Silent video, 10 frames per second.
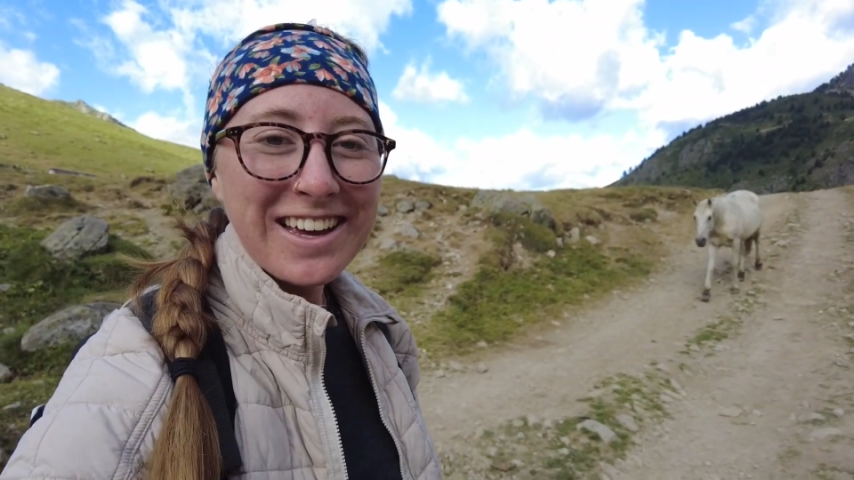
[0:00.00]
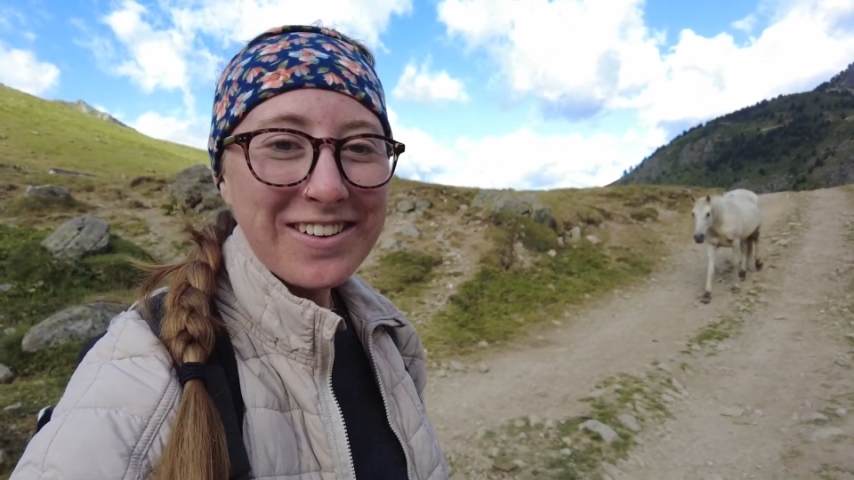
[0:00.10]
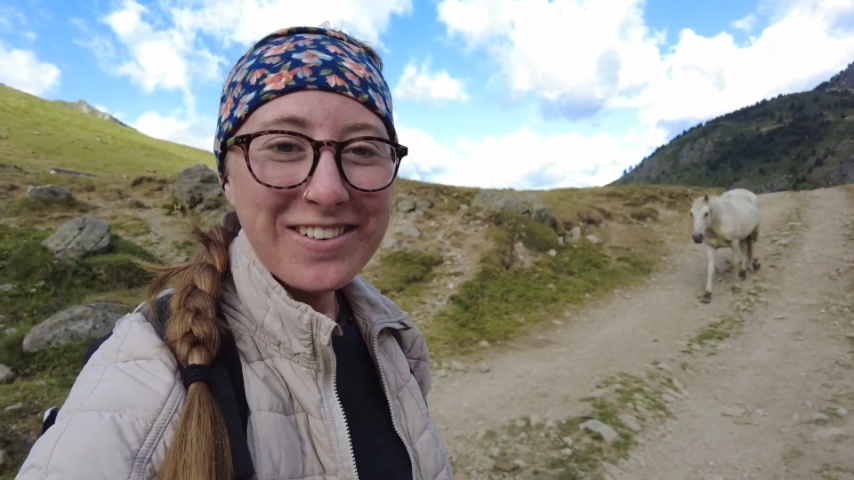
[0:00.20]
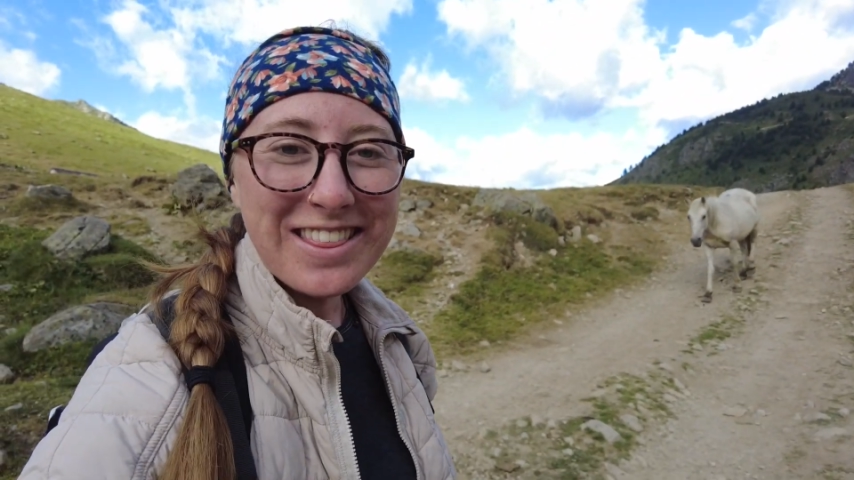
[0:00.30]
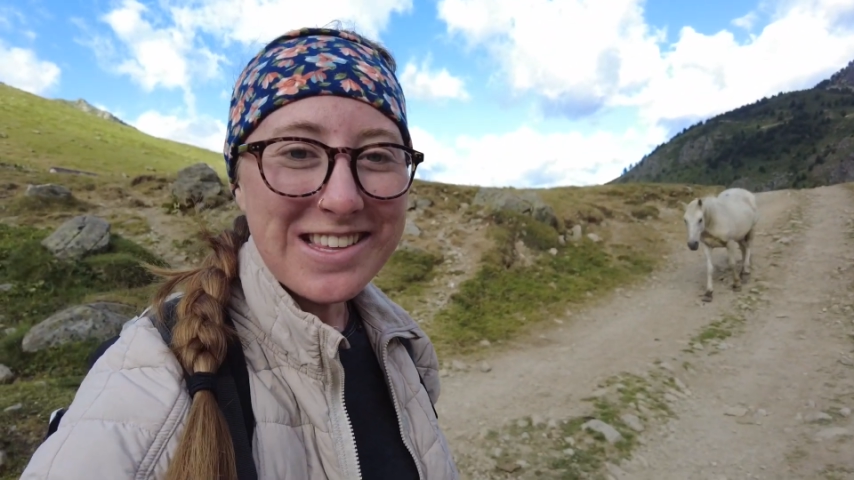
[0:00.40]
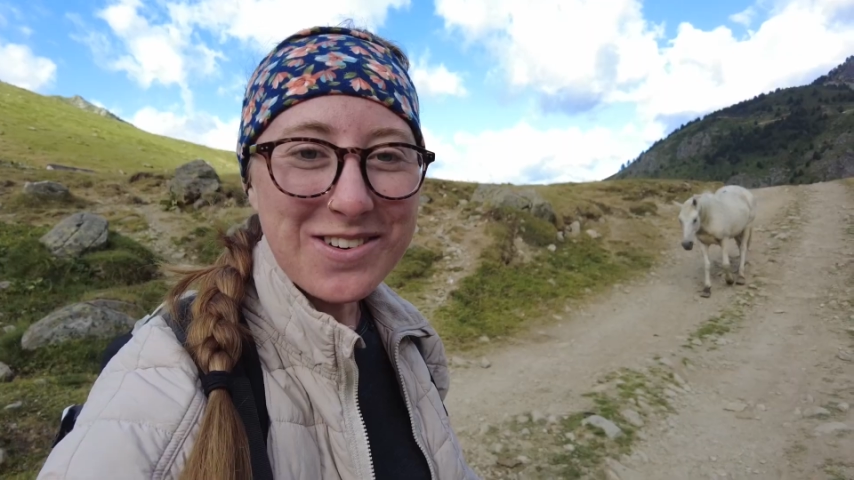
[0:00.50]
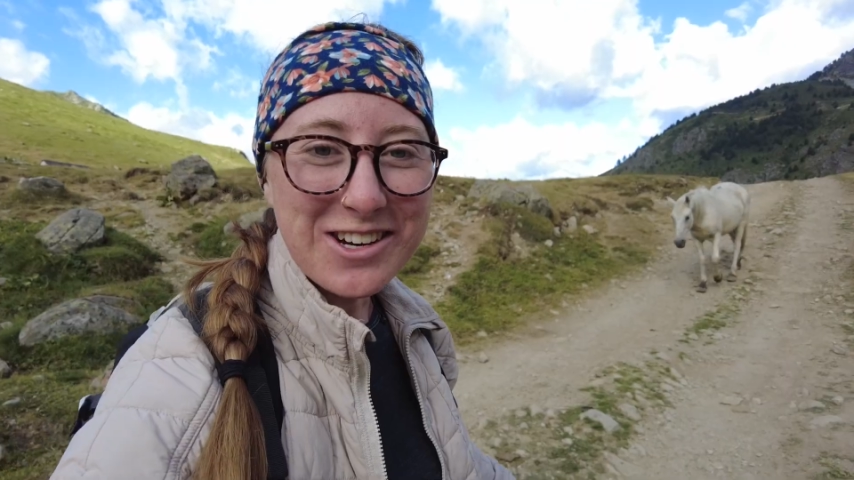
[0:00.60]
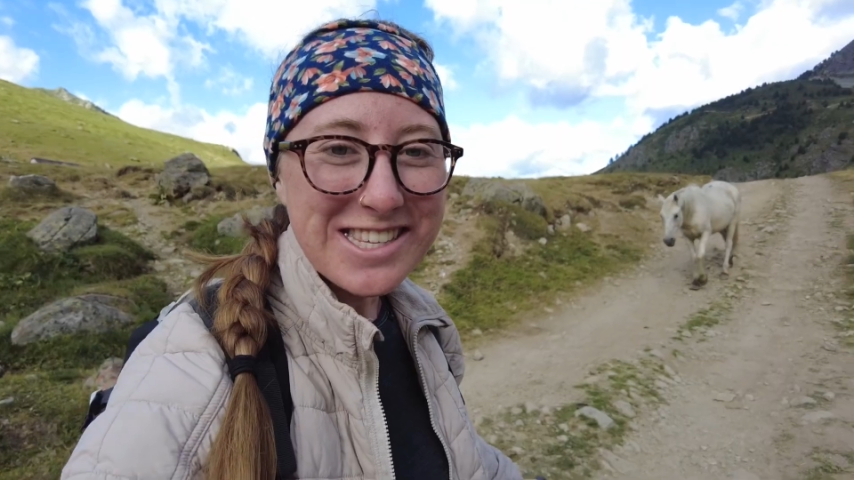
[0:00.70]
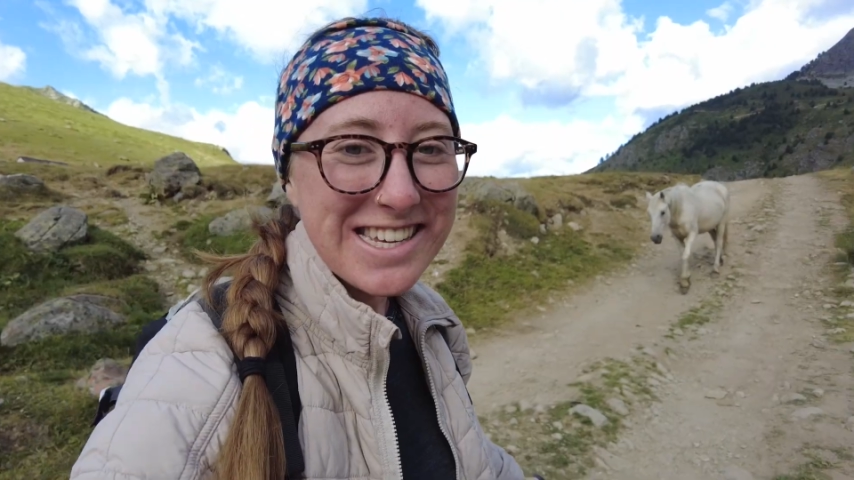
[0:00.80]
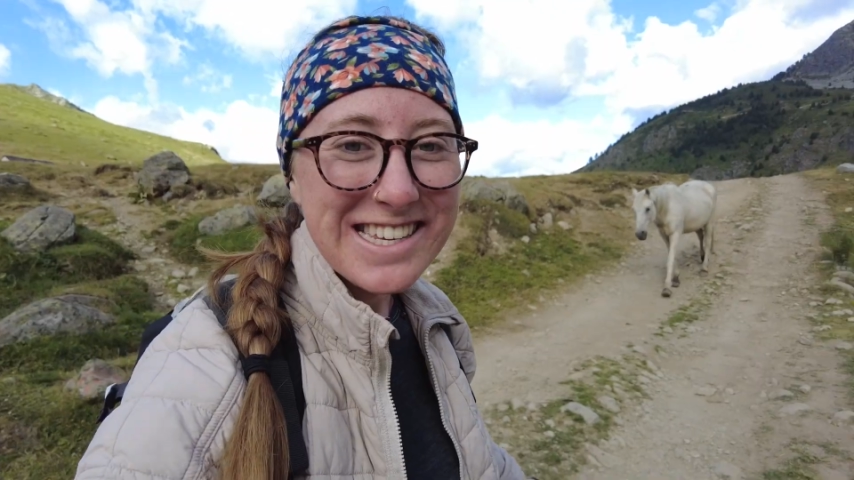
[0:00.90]
with these
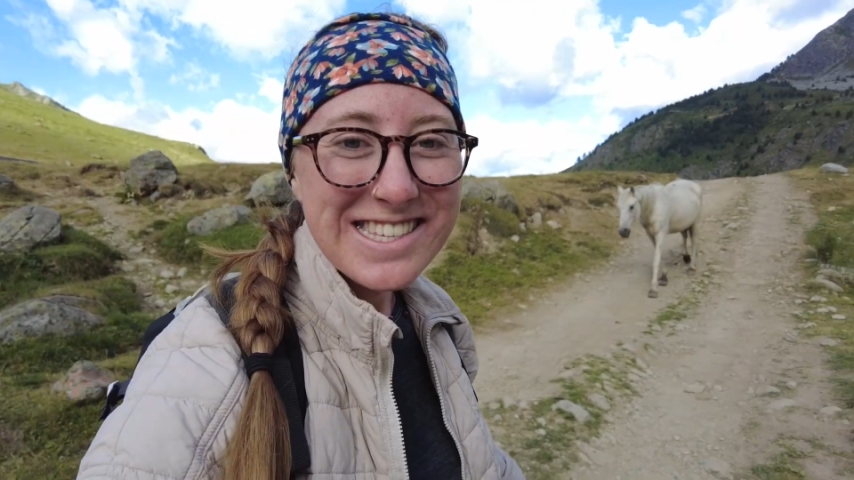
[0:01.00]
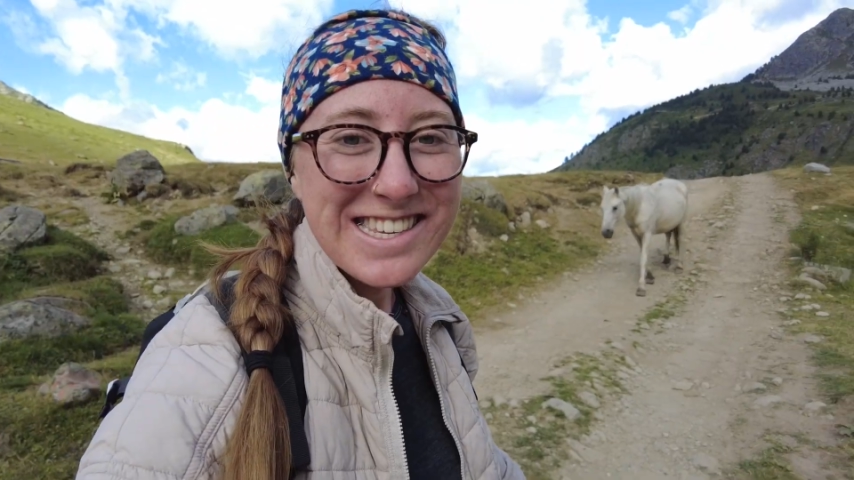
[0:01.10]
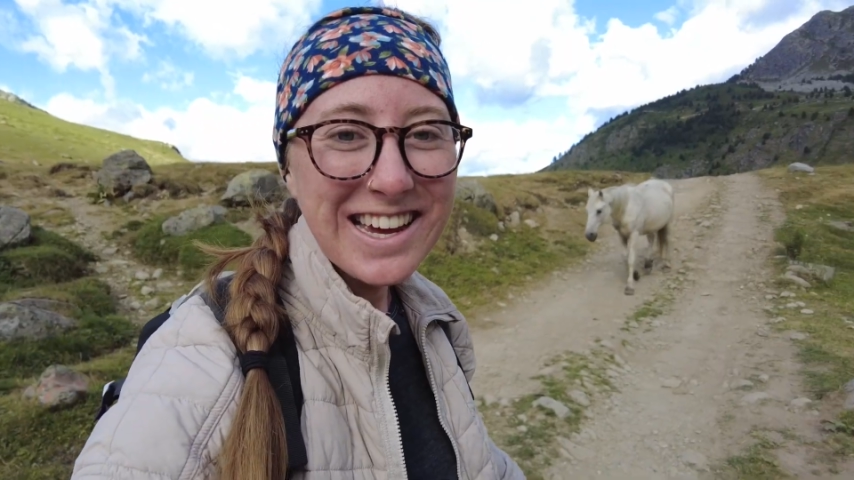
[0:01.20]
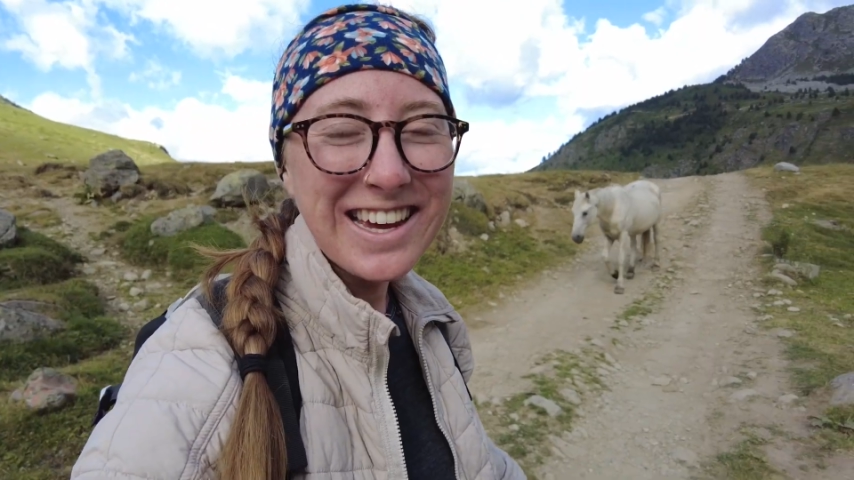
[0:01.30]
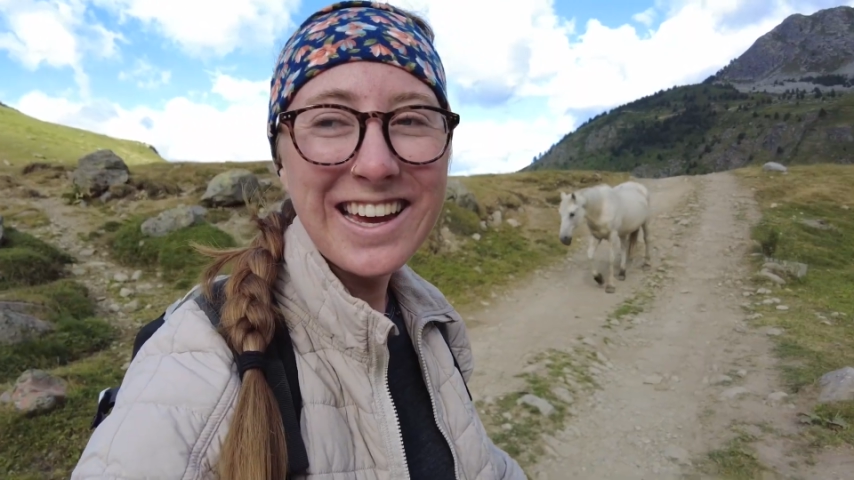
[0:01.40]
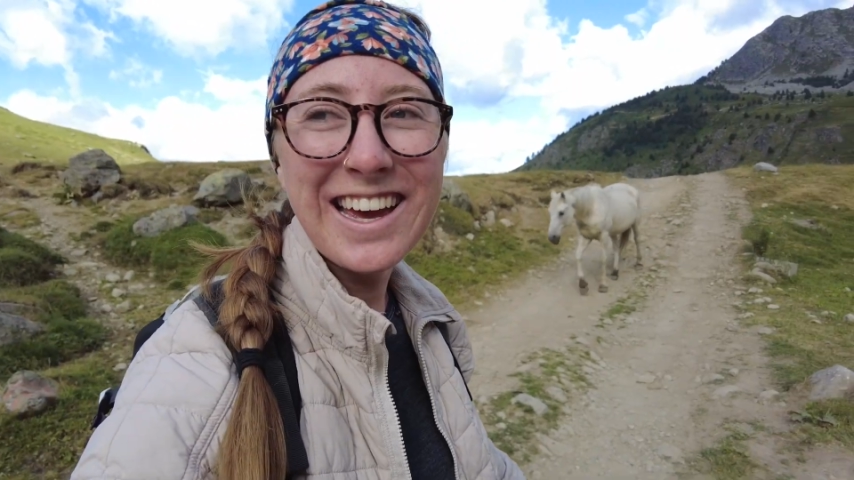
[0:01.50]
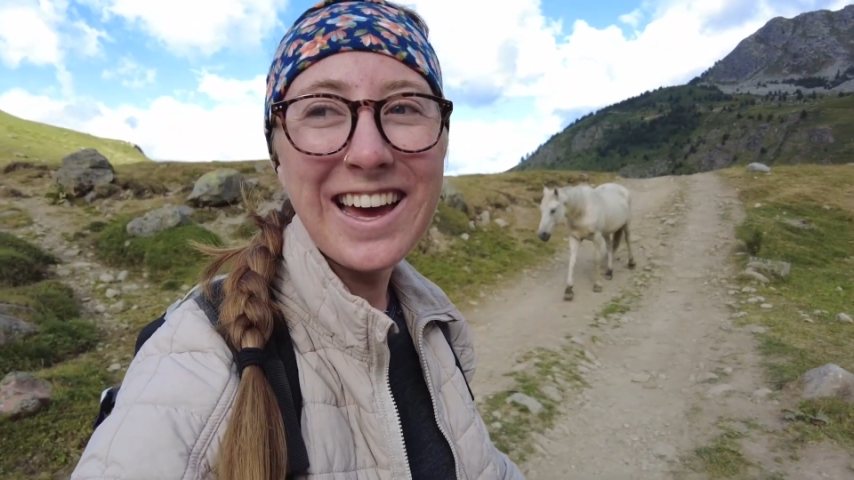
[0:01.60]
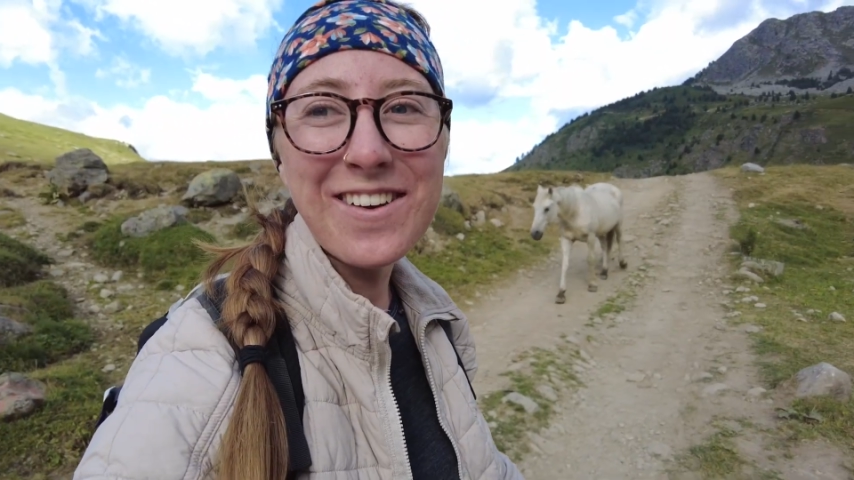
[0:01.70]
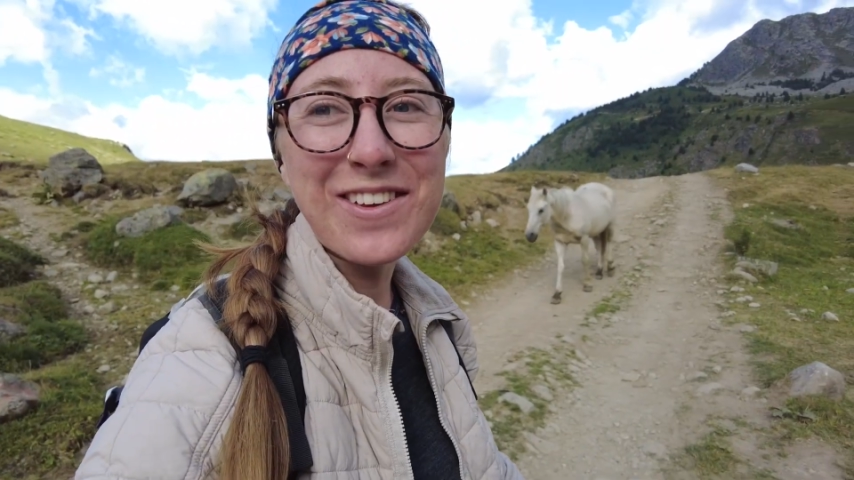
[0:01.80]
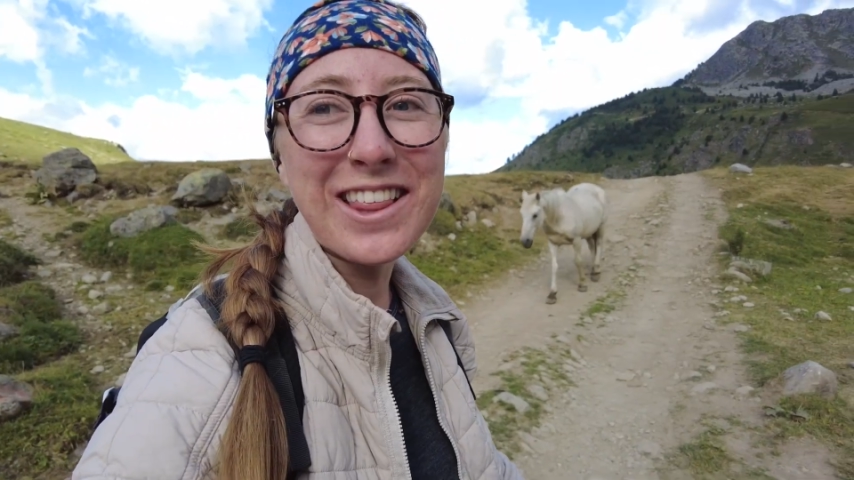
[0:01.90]
horses,
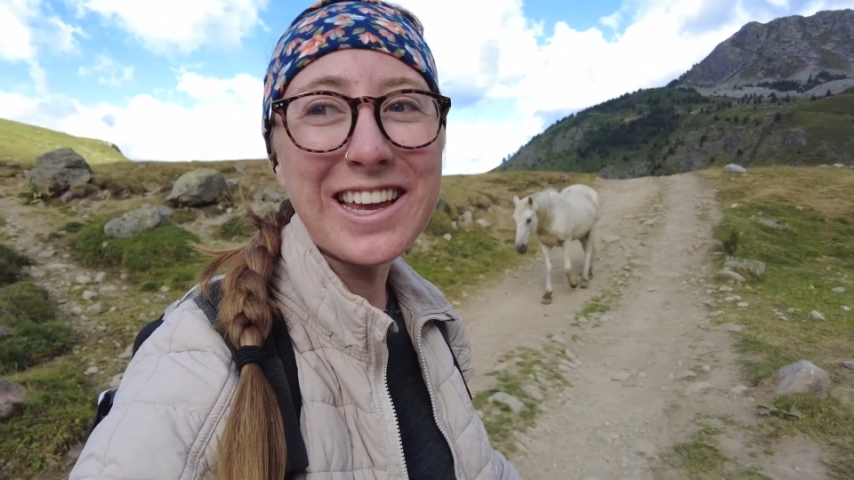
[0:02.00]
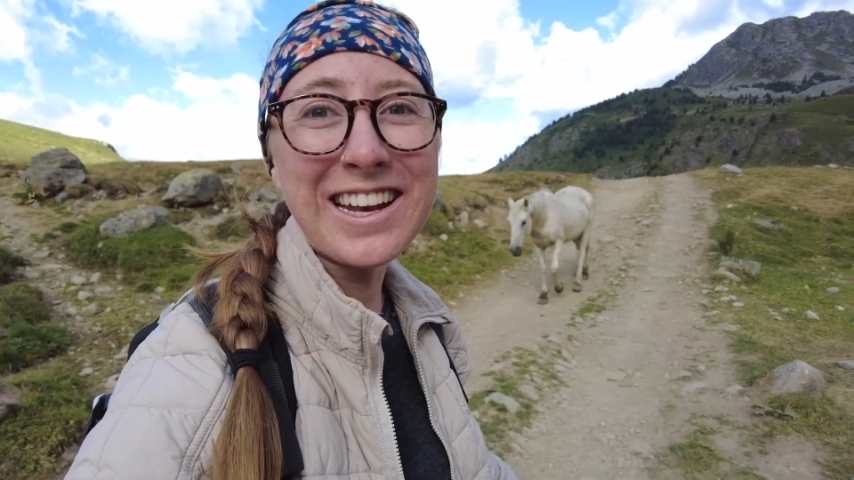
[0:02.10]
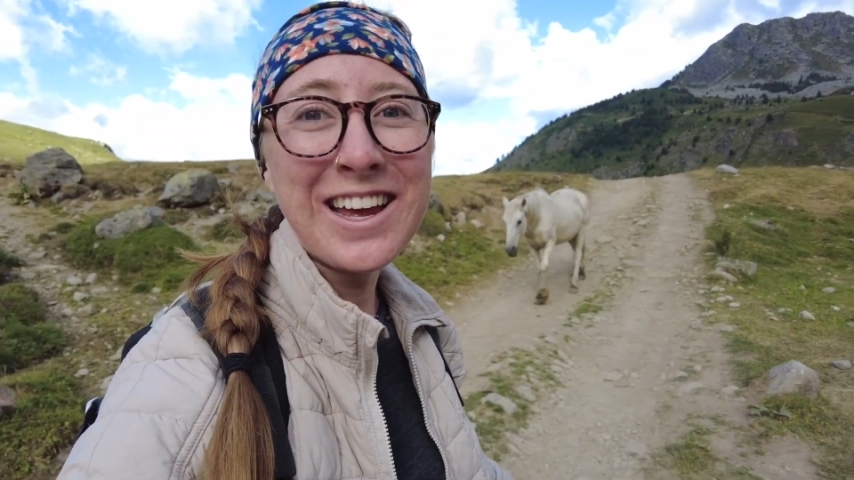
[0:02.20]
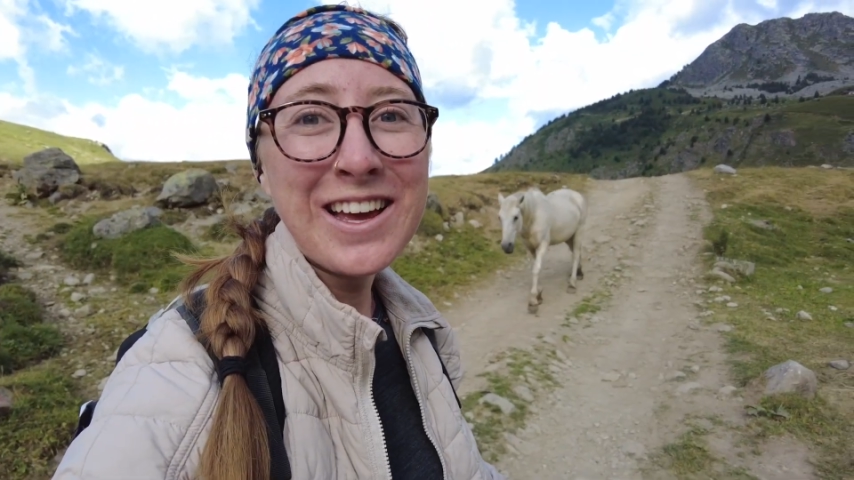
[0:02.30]
I'm feeling